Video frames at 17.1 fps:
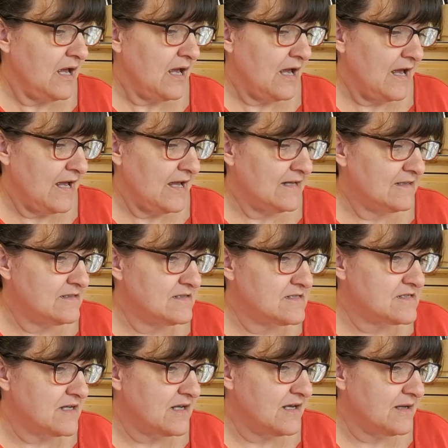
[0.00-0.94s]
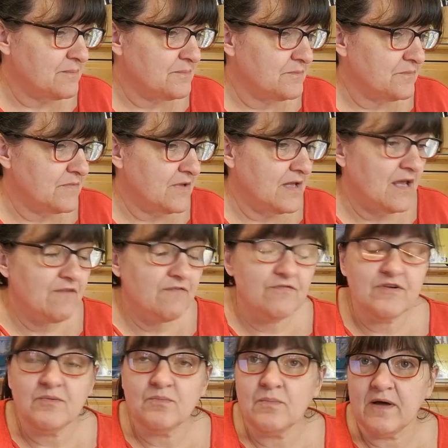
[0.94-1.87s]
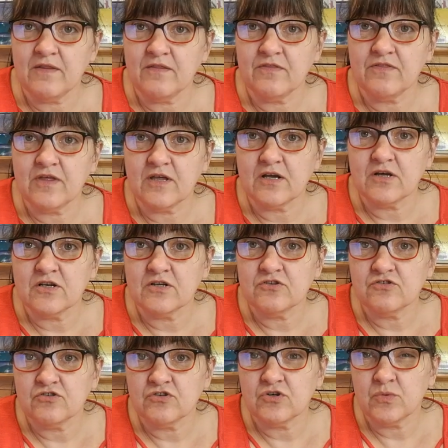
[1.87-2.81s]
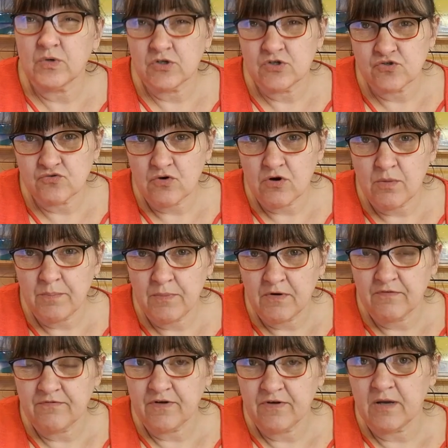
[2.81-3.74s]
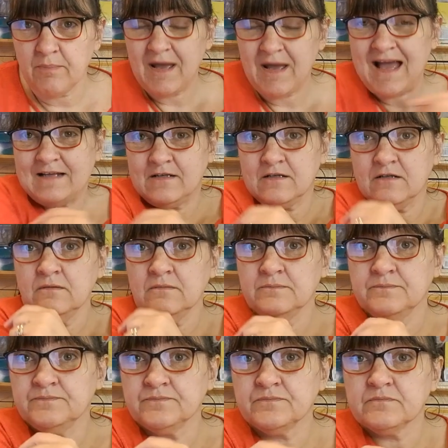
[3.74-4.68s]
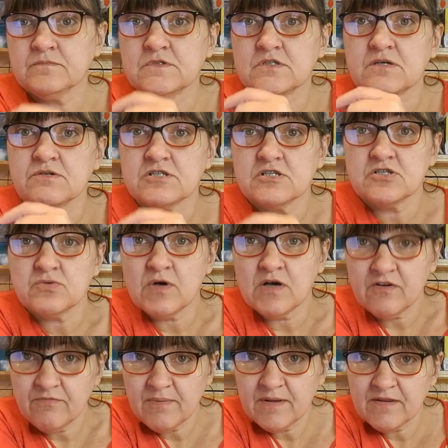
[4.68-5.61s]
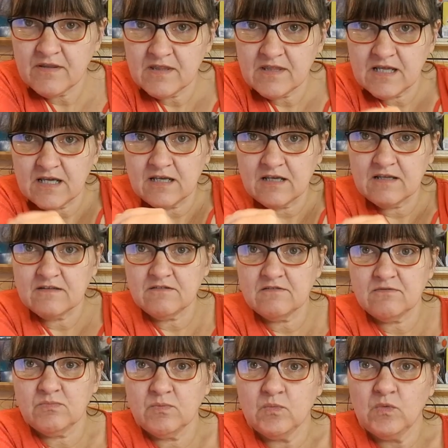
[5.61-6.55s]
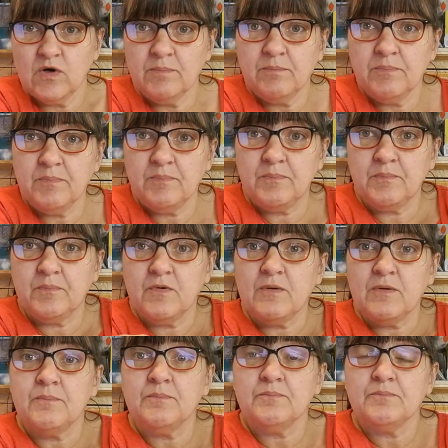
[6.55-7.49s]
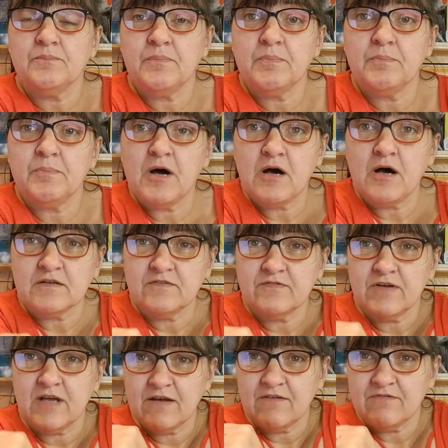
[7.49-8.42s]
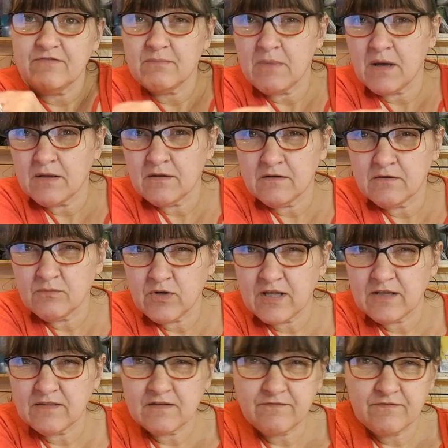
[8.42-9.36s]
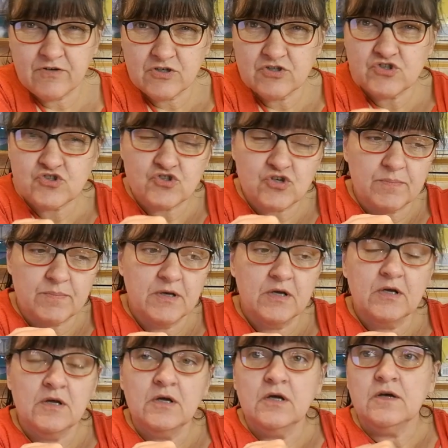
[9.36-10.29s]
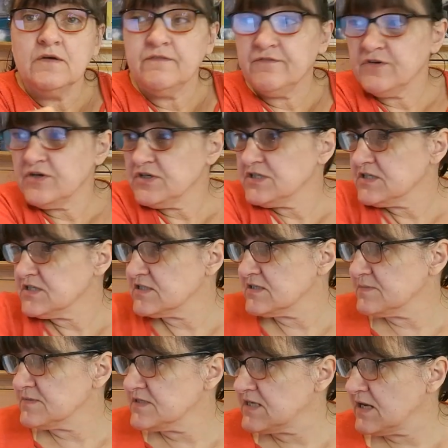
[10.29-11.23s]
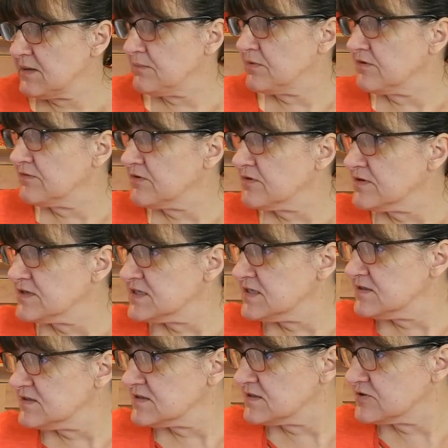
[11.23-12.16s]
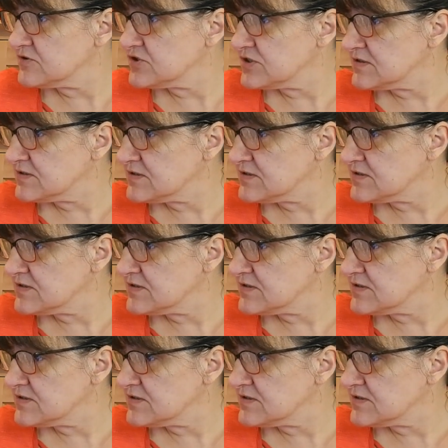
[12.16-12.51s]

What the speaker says: And every month they're going to do a drop of a pattern. So it's a 12-month thing. It's one part of it every month. We had the first drop 1st of September. I've got the details here